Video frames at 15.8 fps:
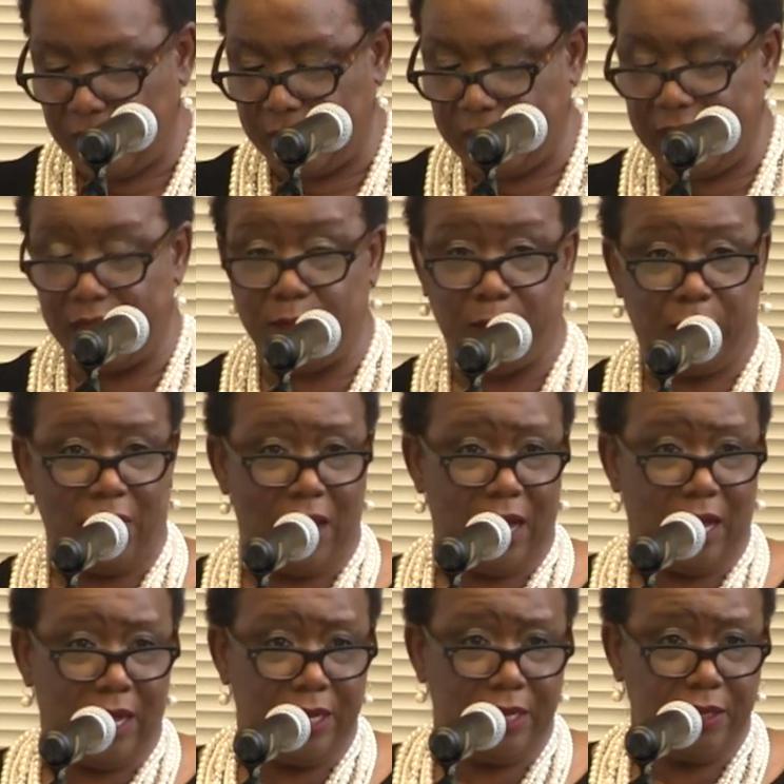that
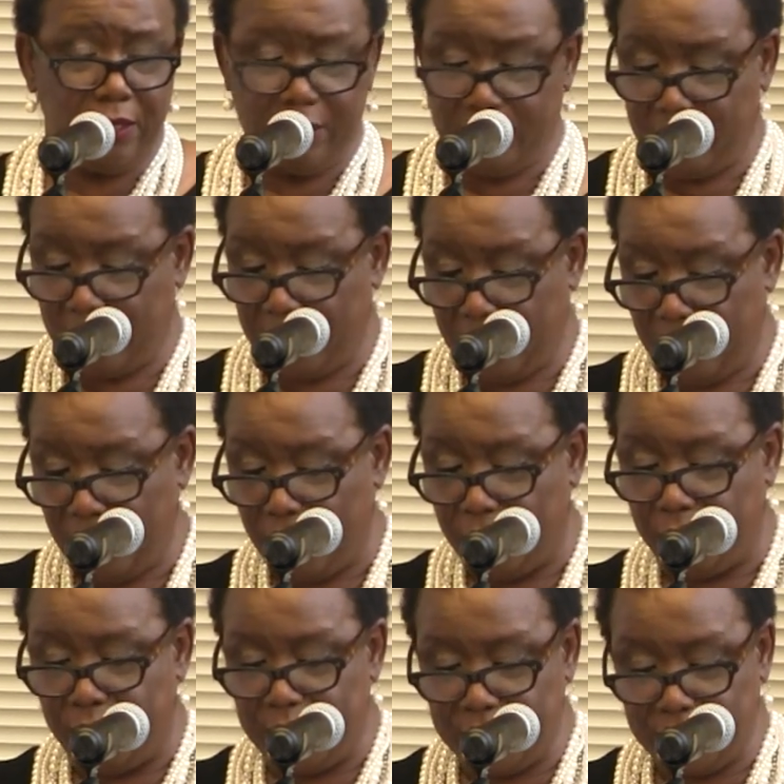blind,
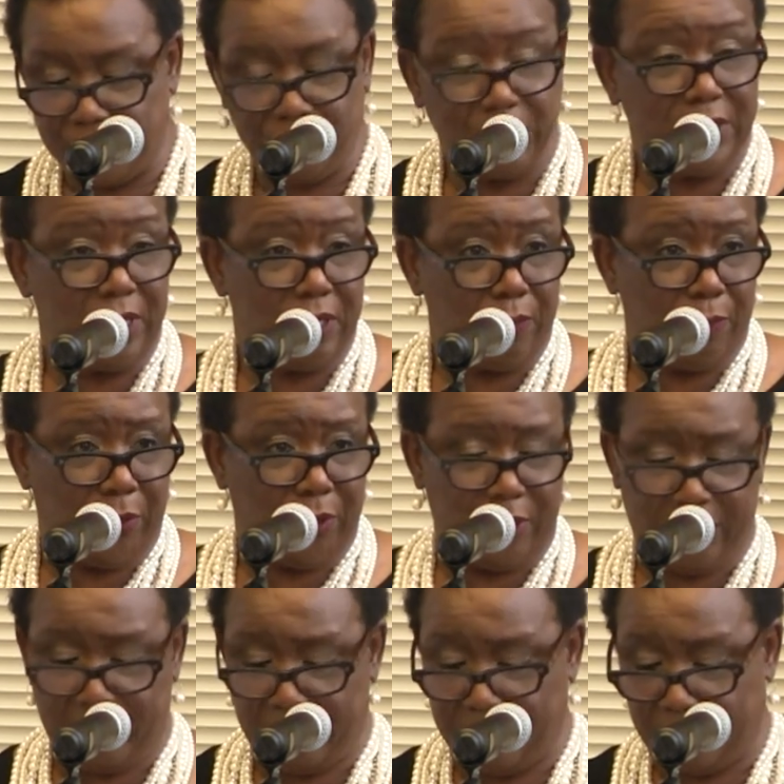visually
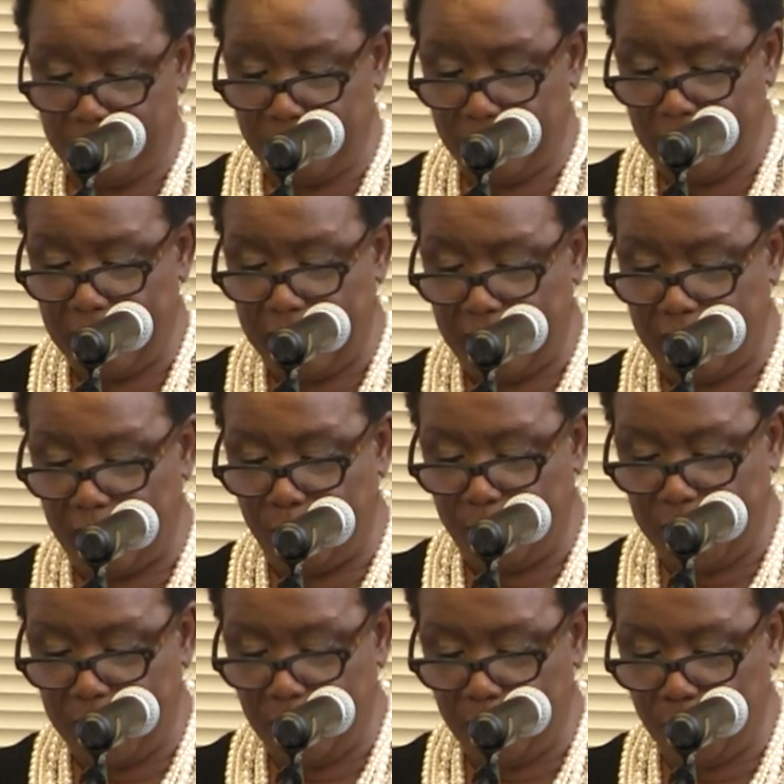impaired,
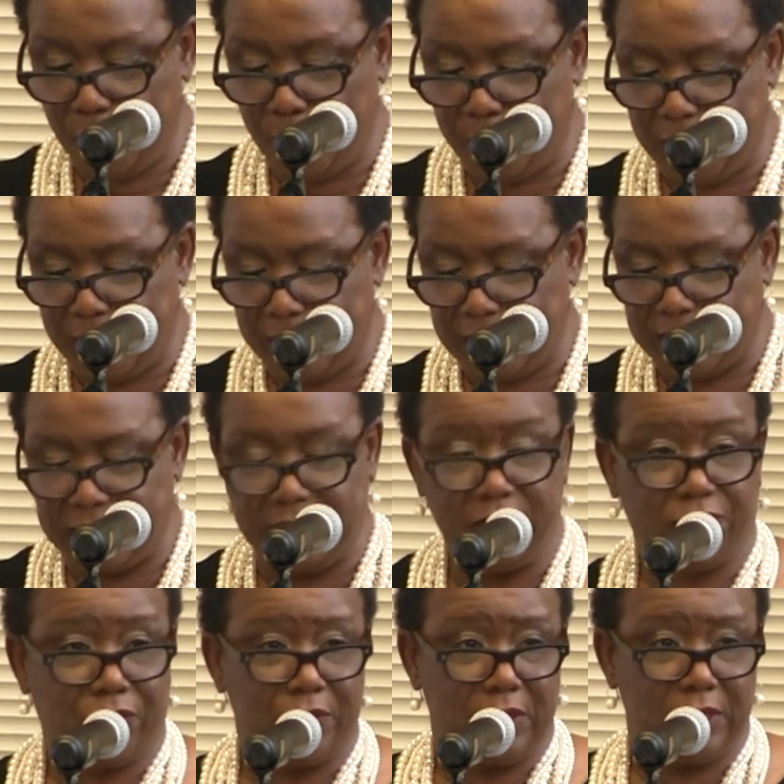and people being
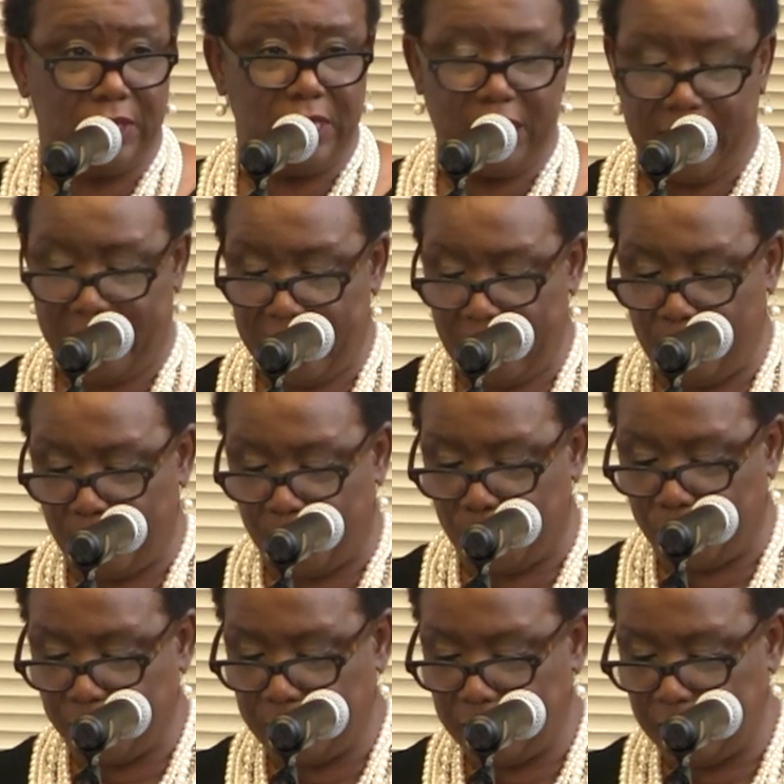differently
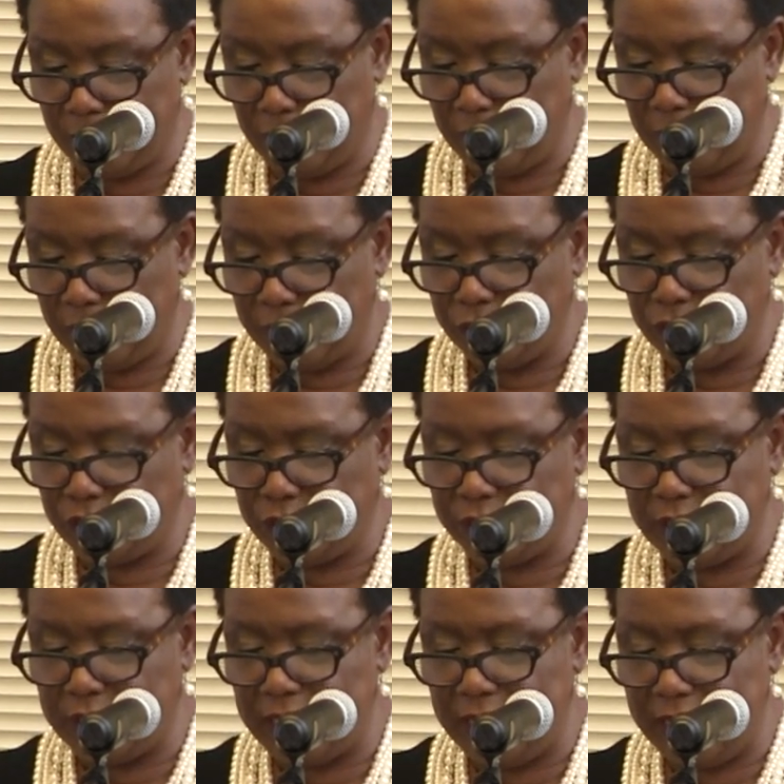able
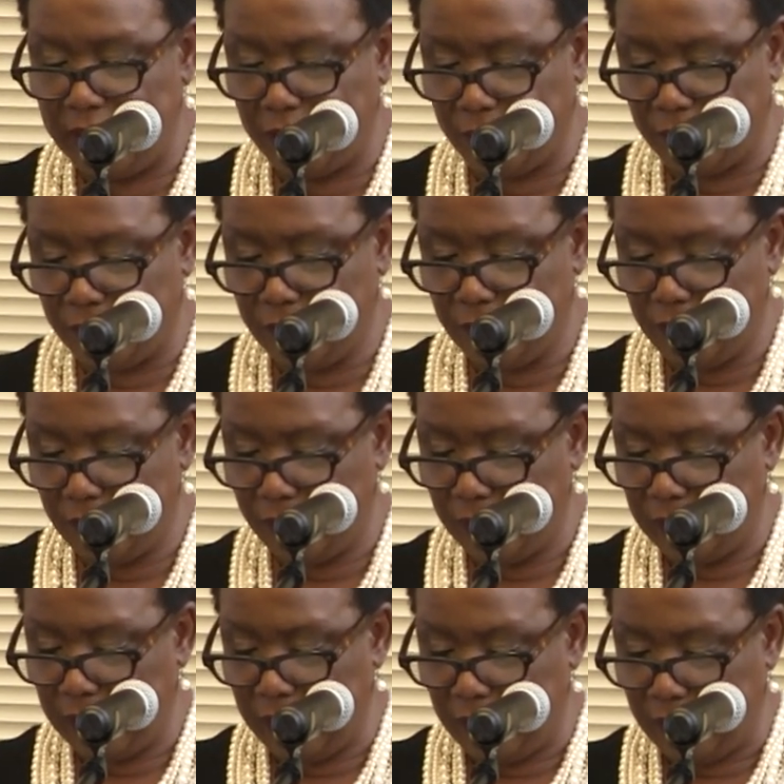should never
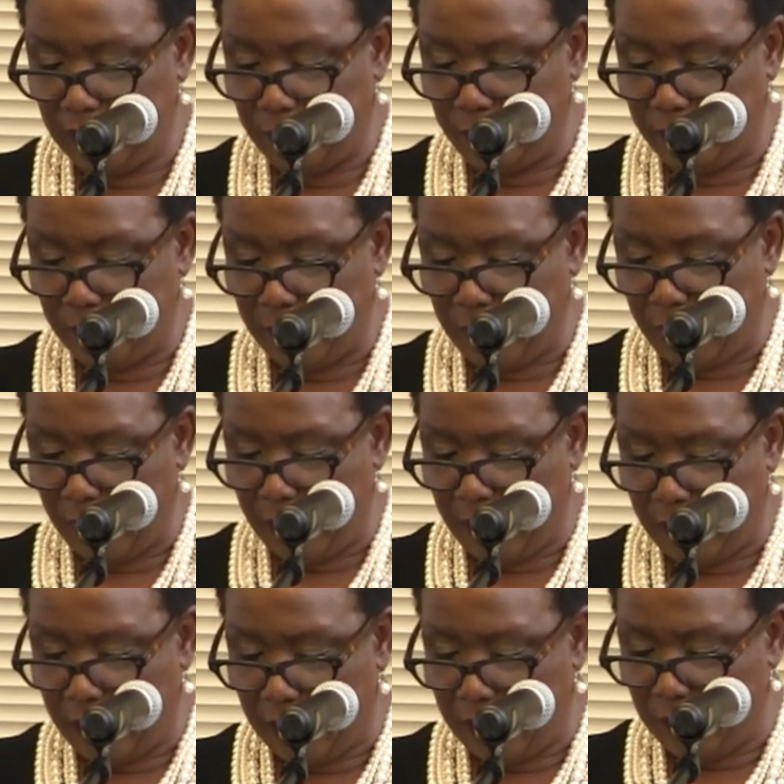
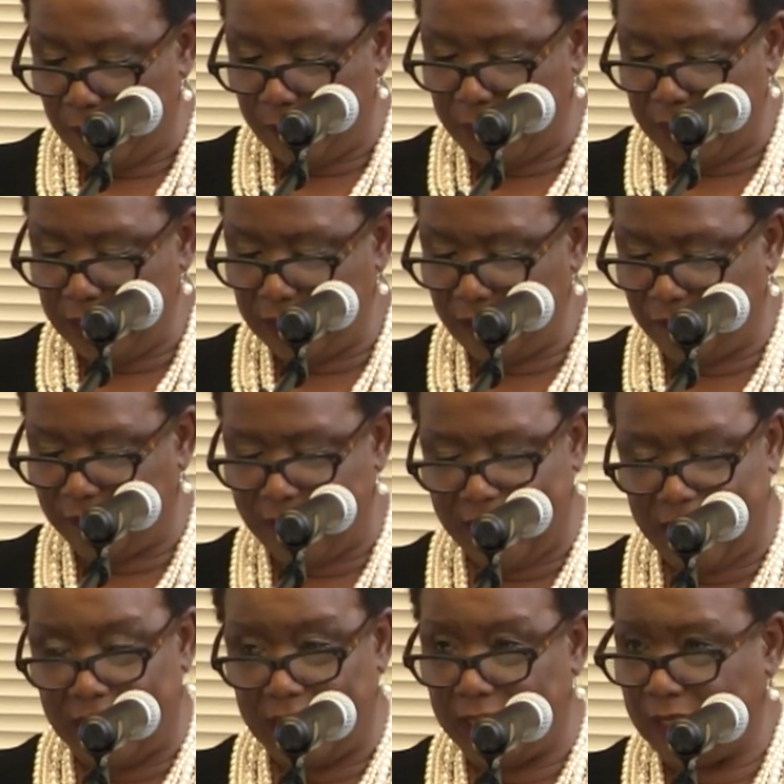be
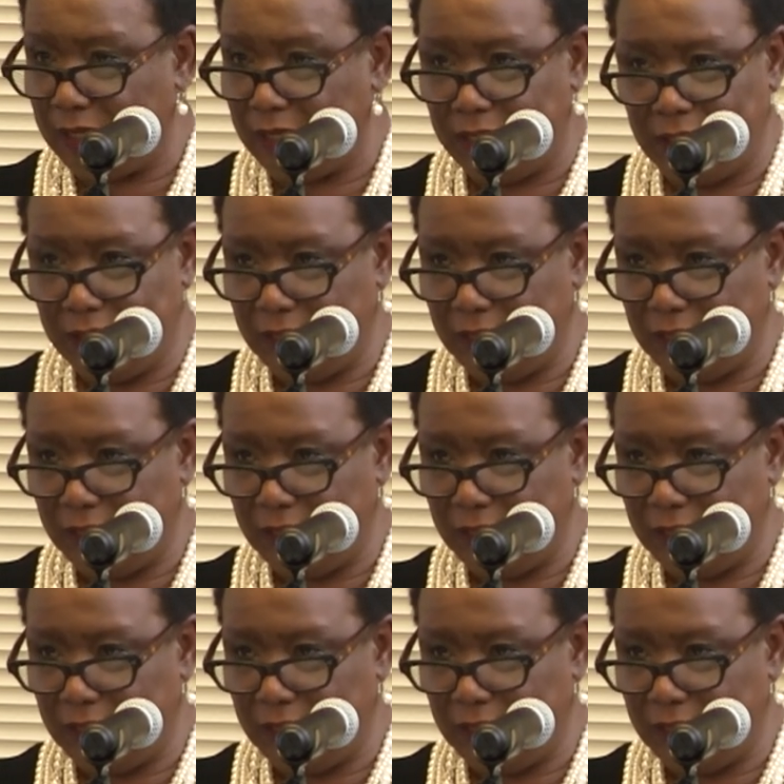defined.